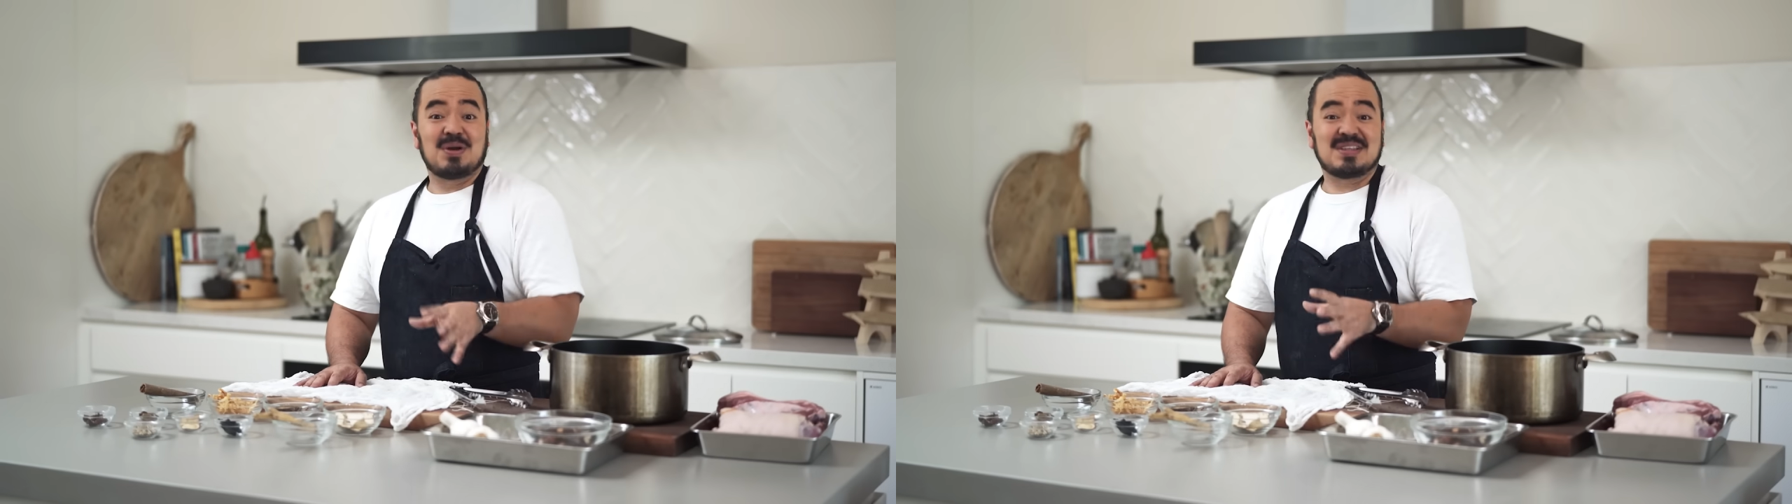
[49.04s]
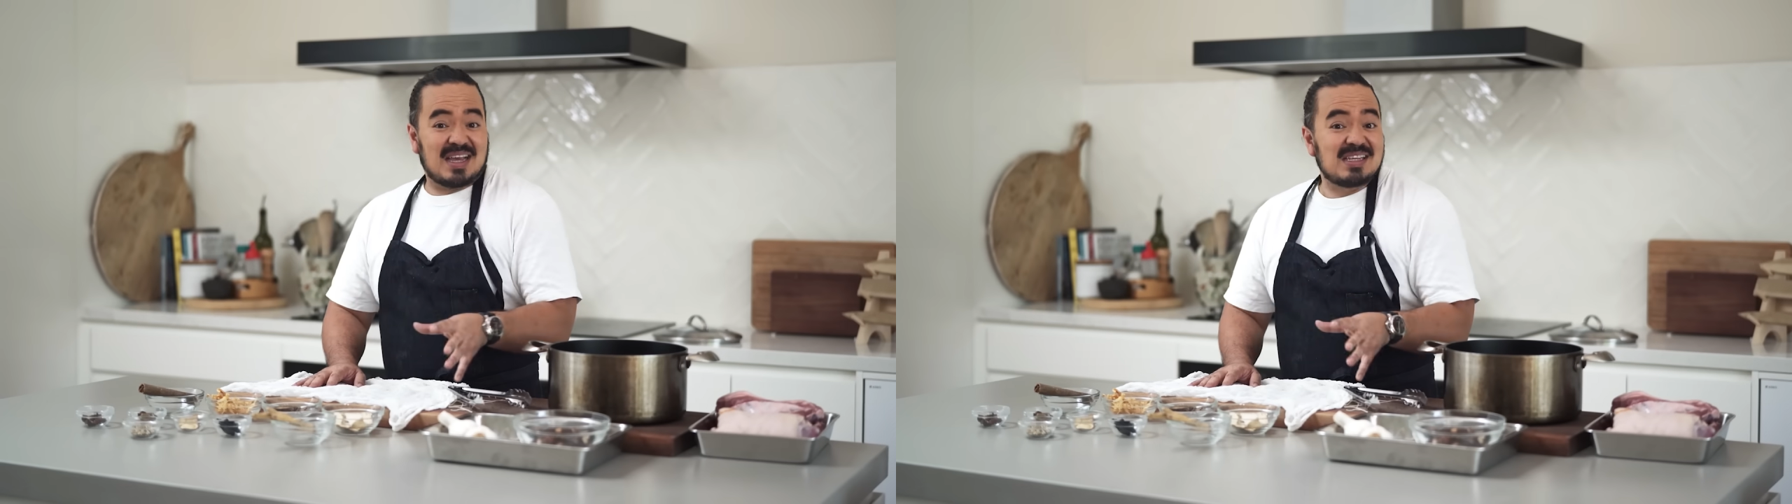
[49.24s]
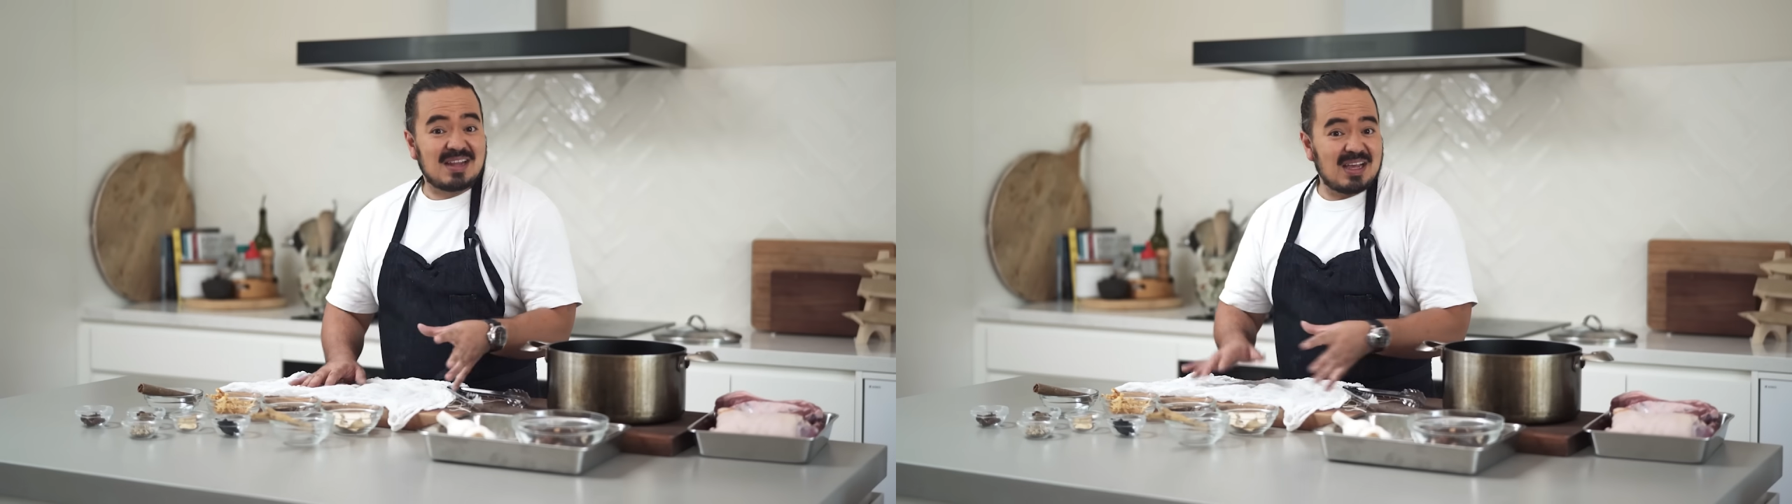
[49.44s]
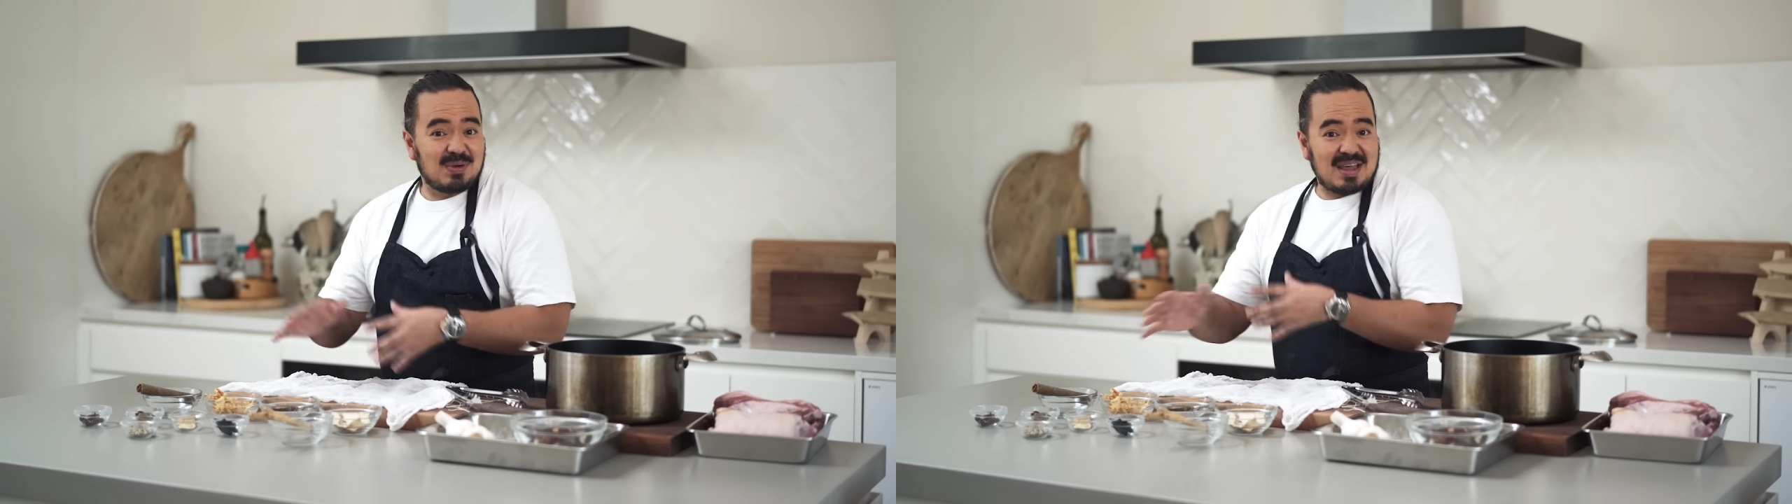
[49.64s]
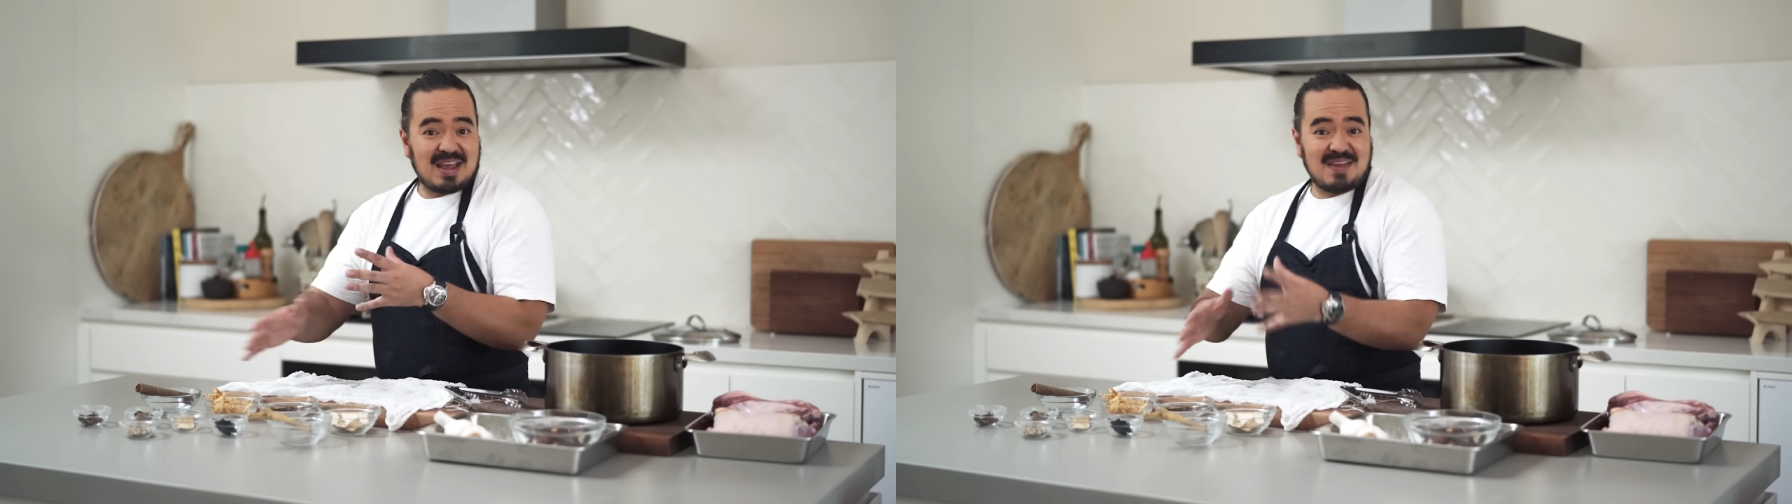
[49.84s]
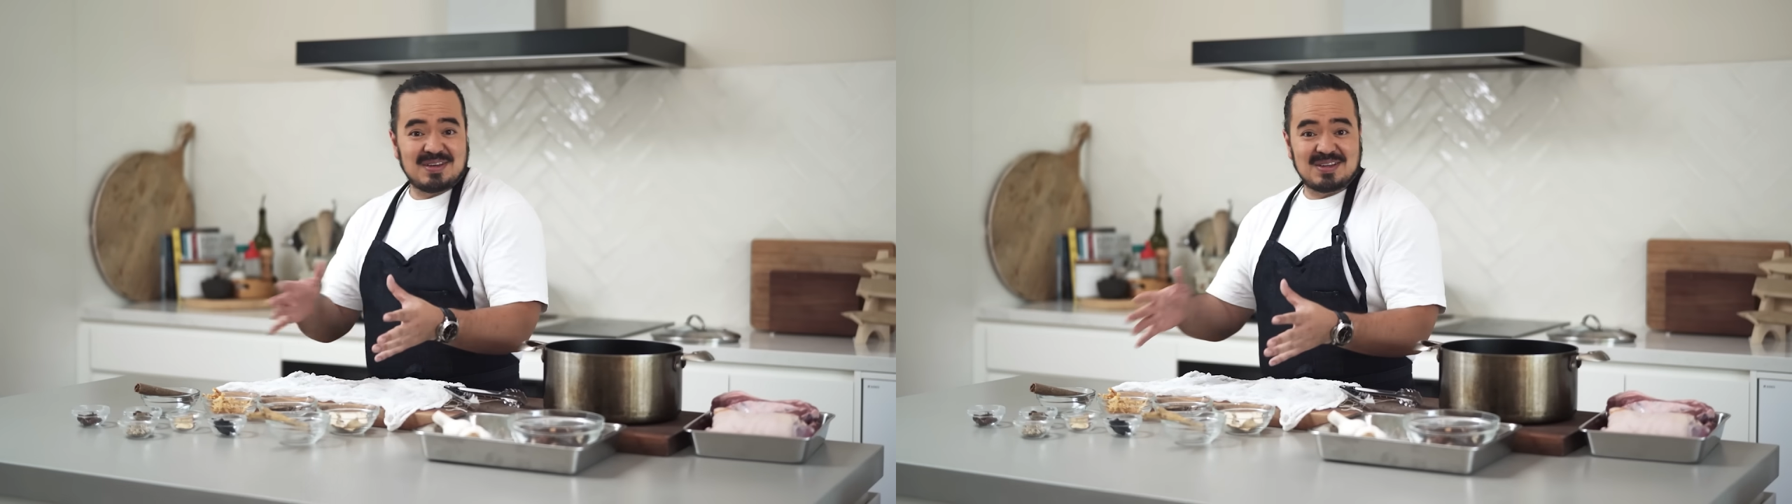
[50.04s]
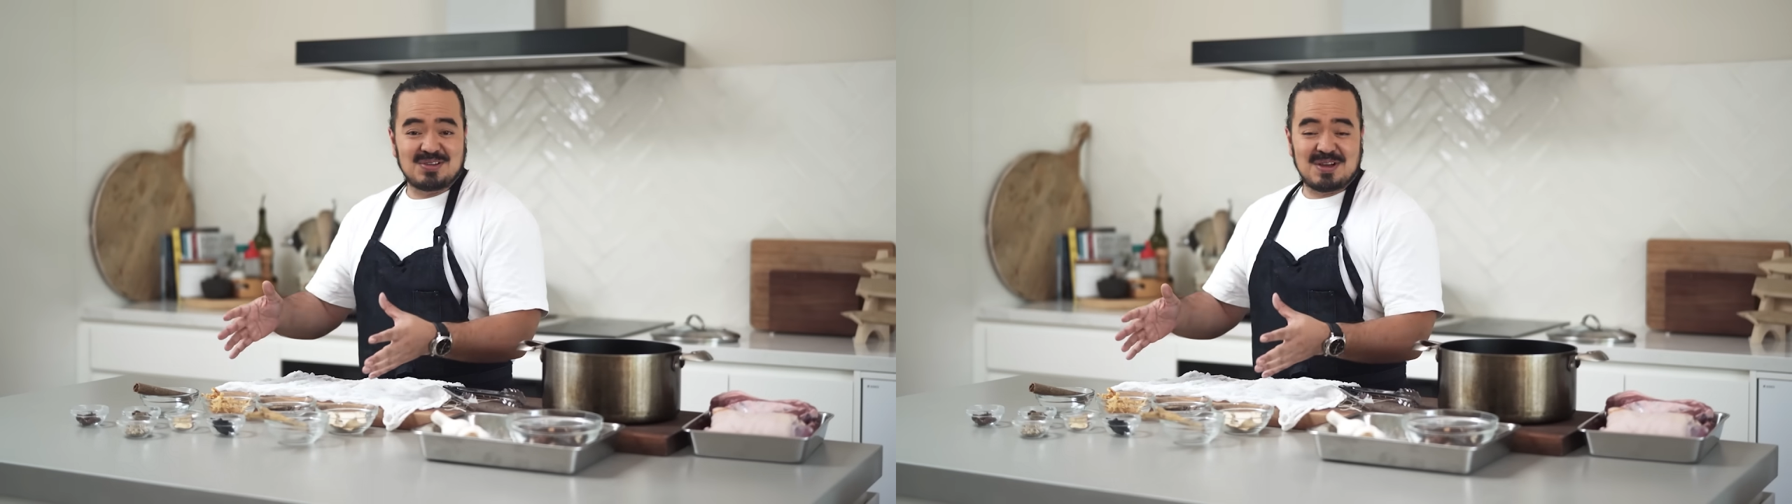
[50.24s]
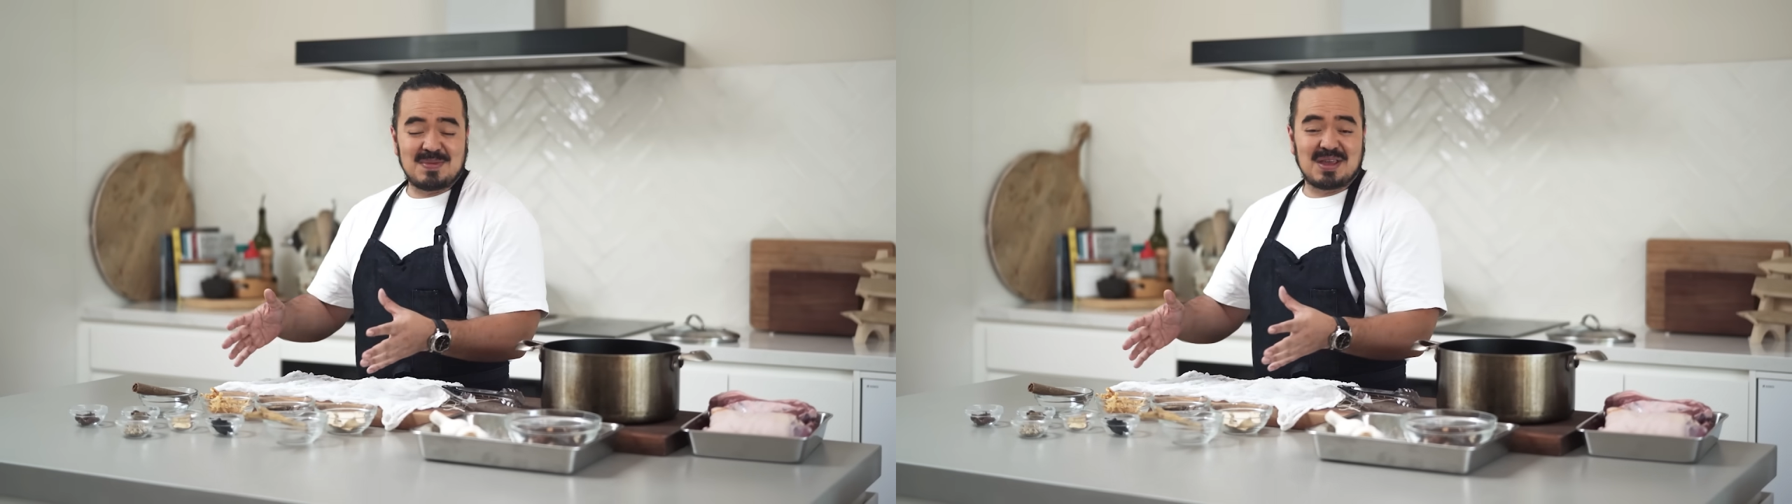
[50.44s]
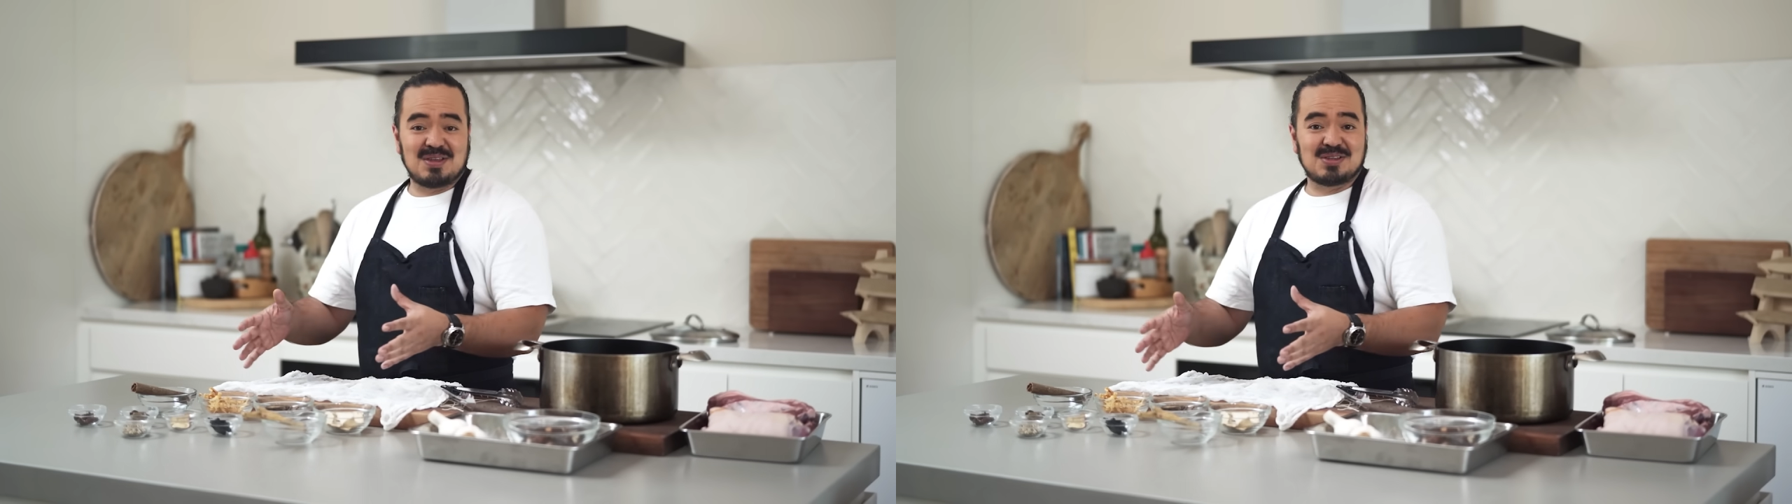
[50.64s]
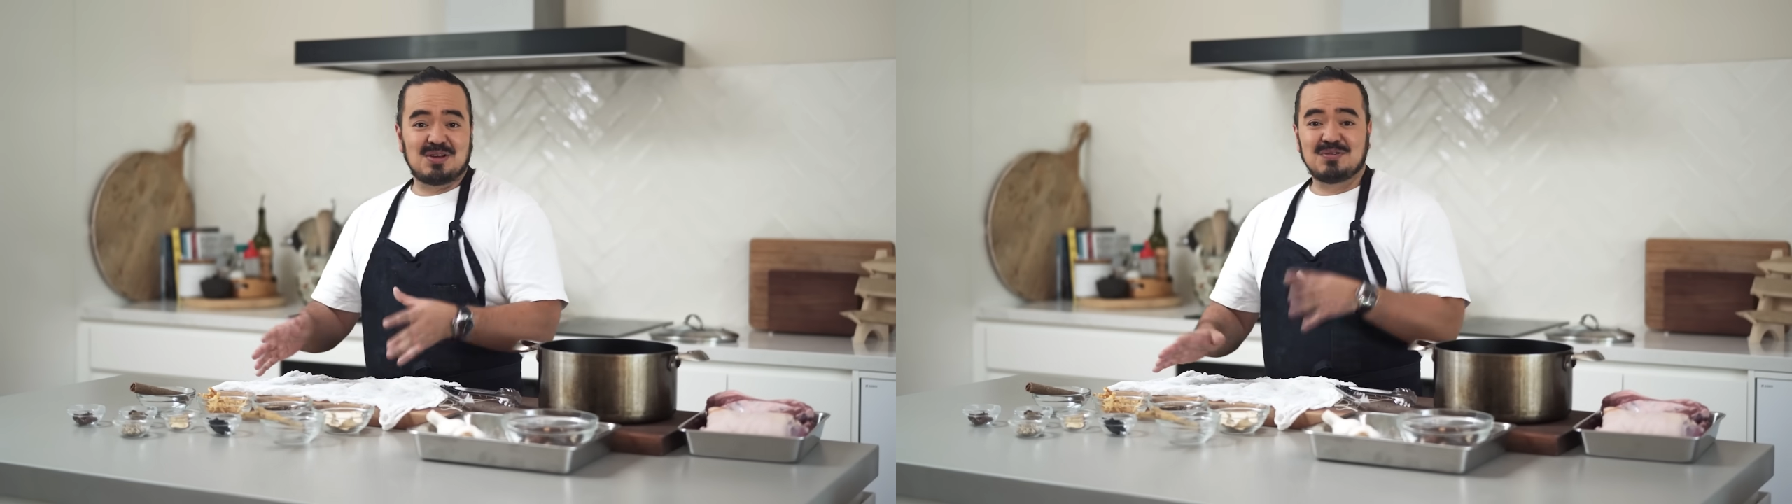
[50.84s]
what it tastes like without having to try and make
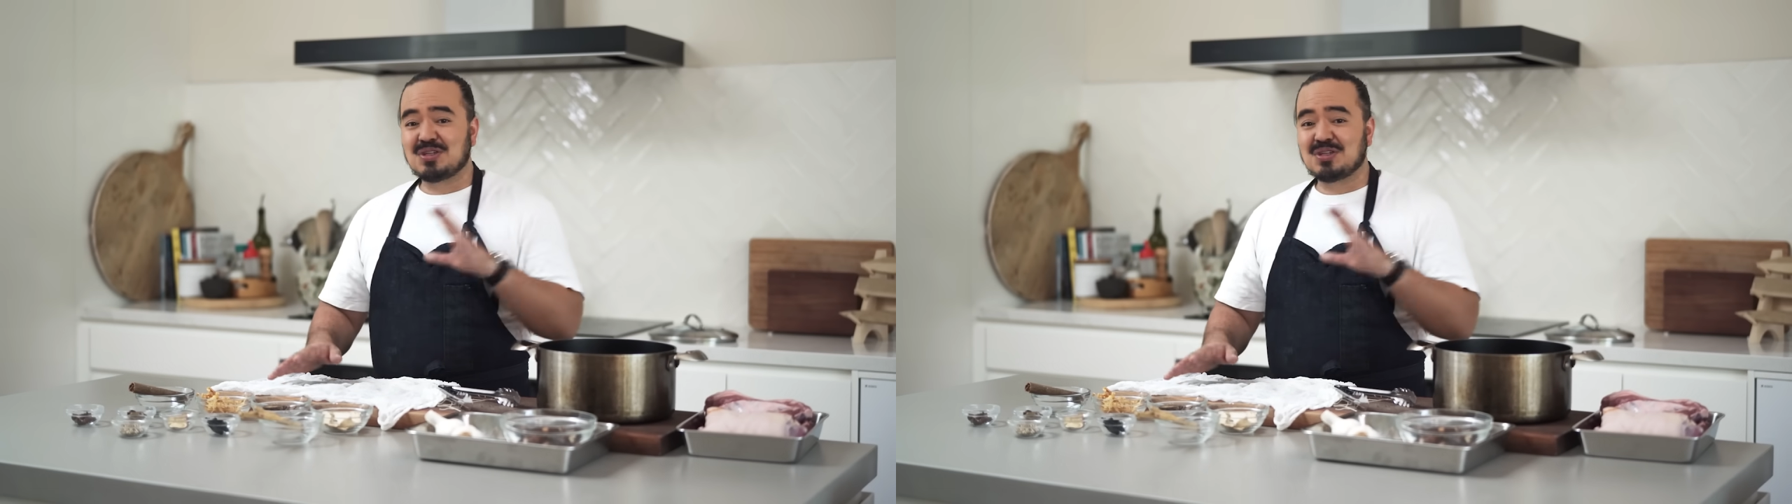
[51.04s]
it yourself,